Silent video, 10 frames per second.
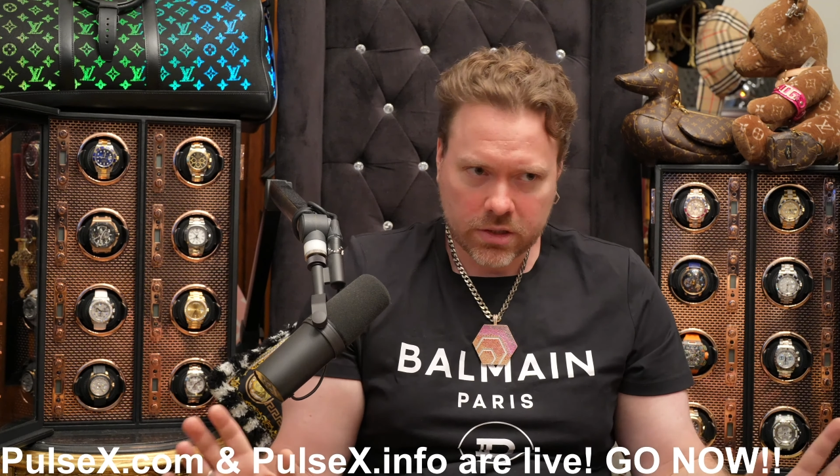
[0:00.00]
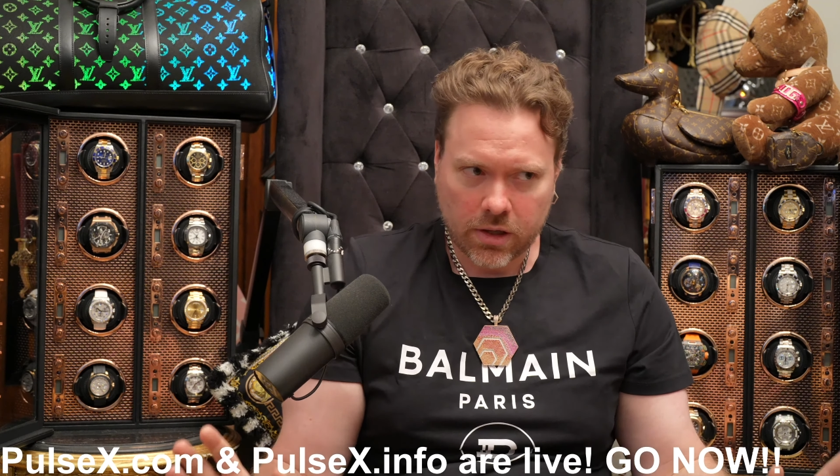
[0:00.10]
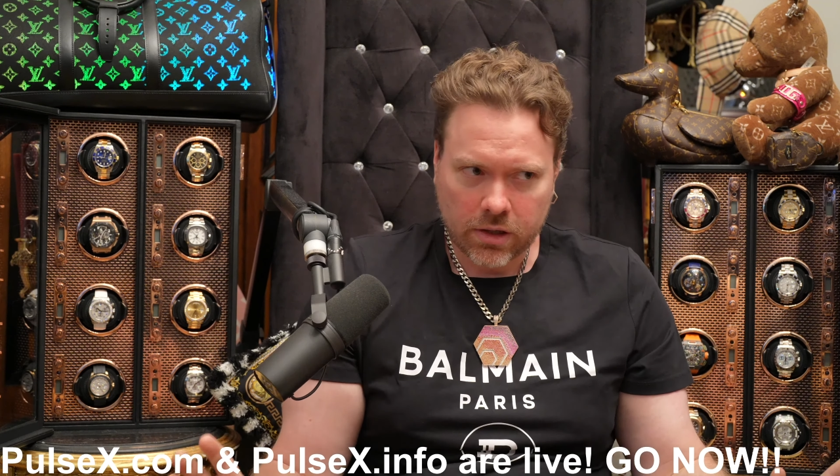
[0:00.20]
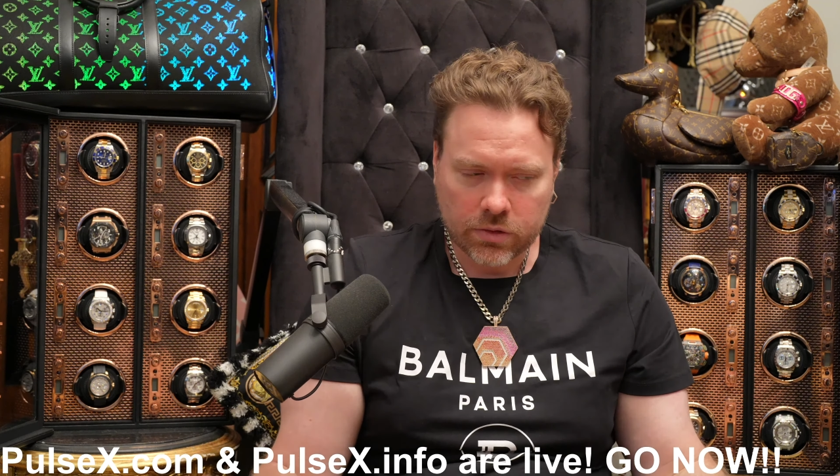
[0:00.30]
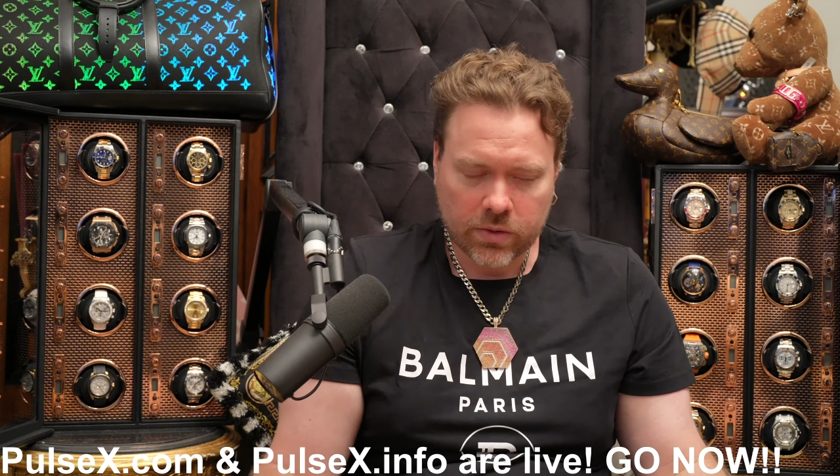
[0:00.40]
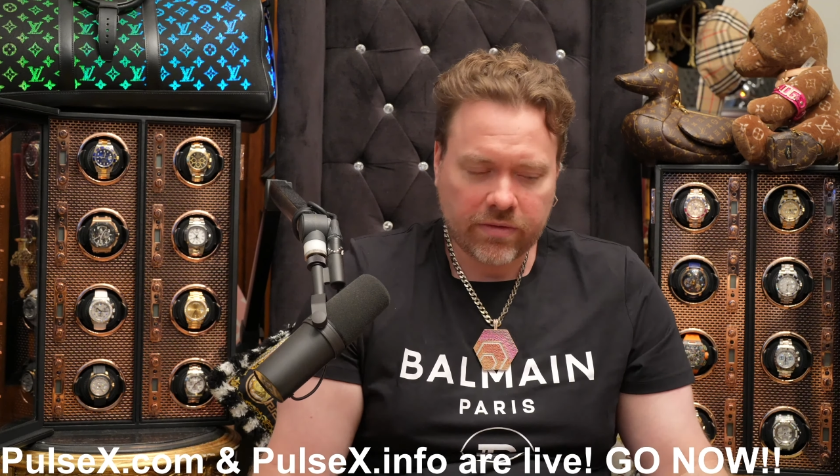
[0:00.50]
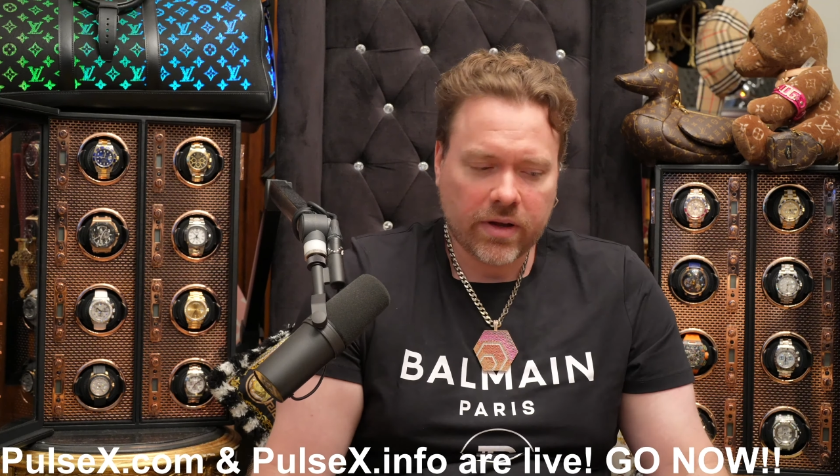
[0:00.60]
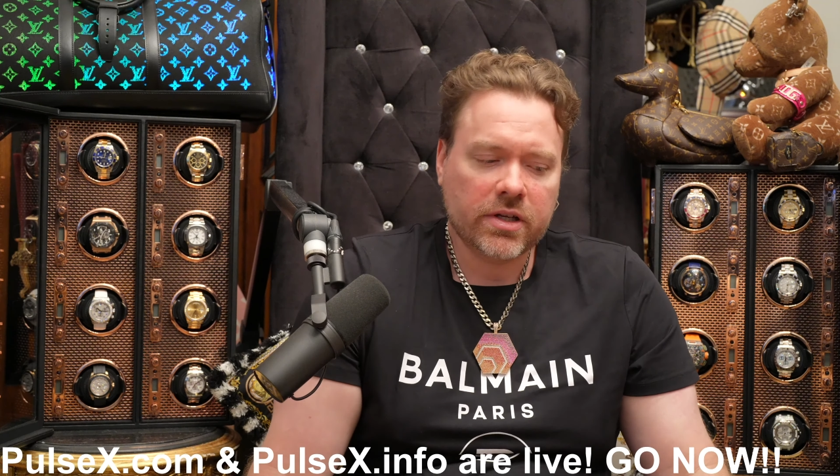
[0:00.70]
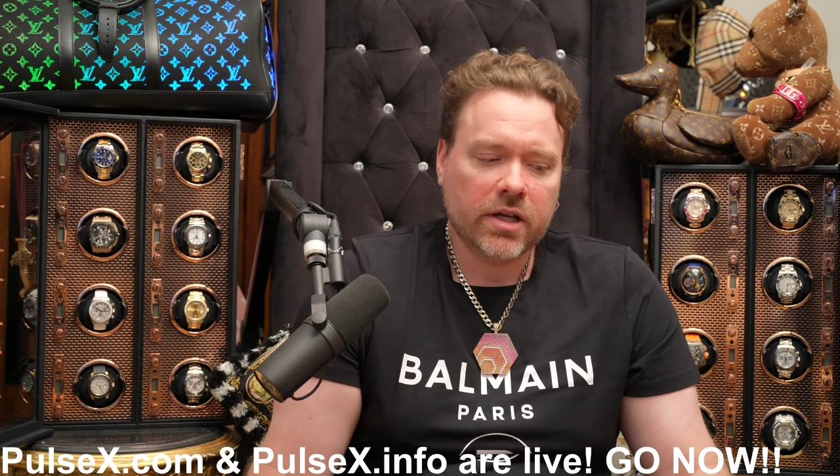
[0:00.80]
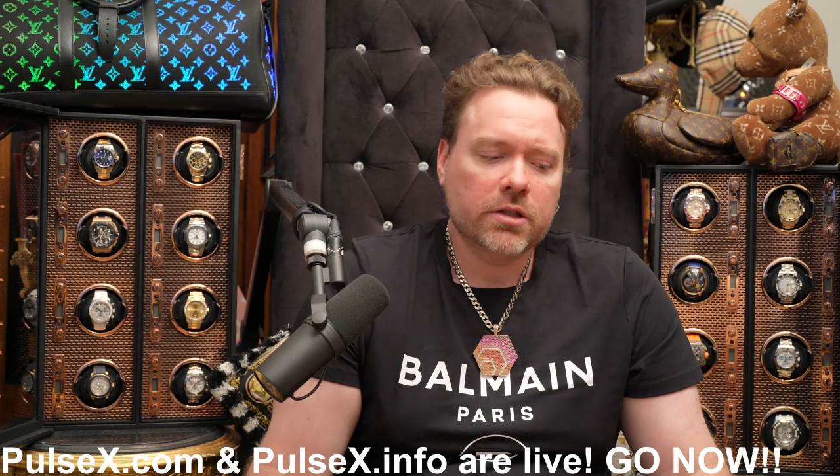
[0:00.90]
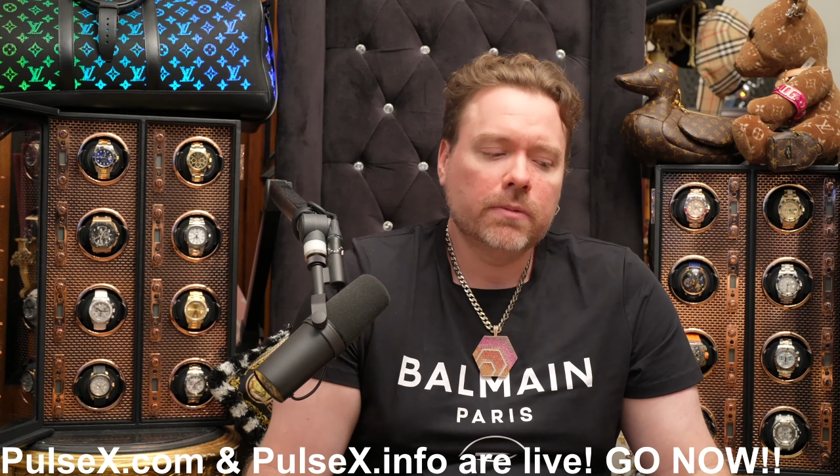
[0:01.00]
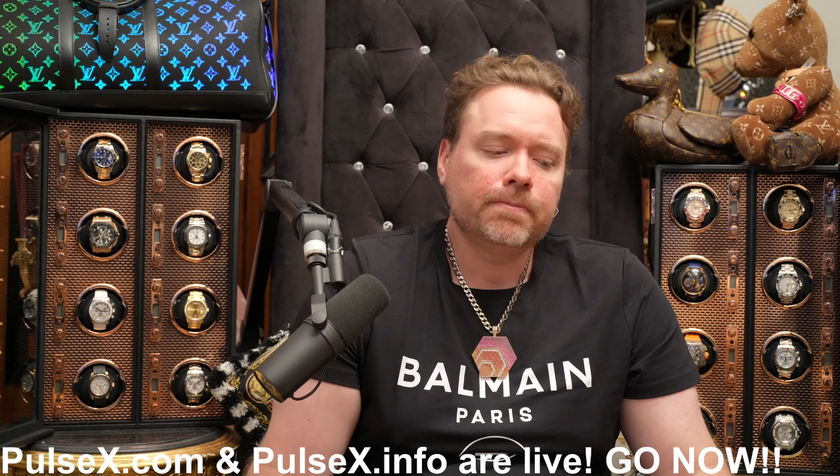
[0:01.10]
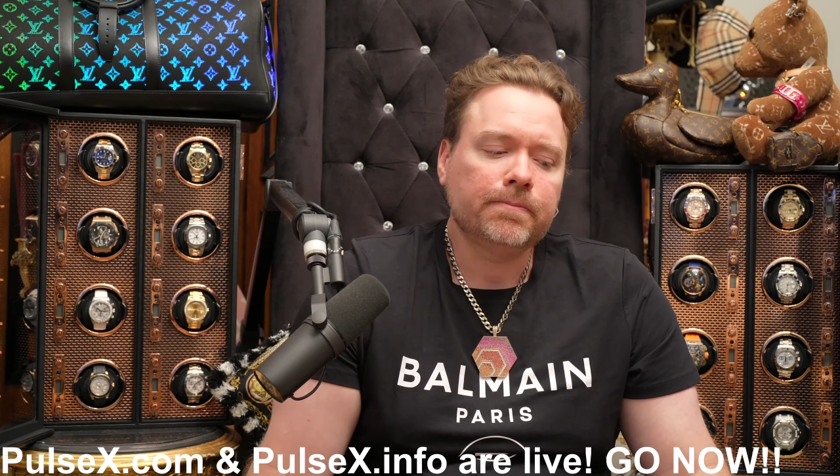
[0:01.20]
call it 25 cents.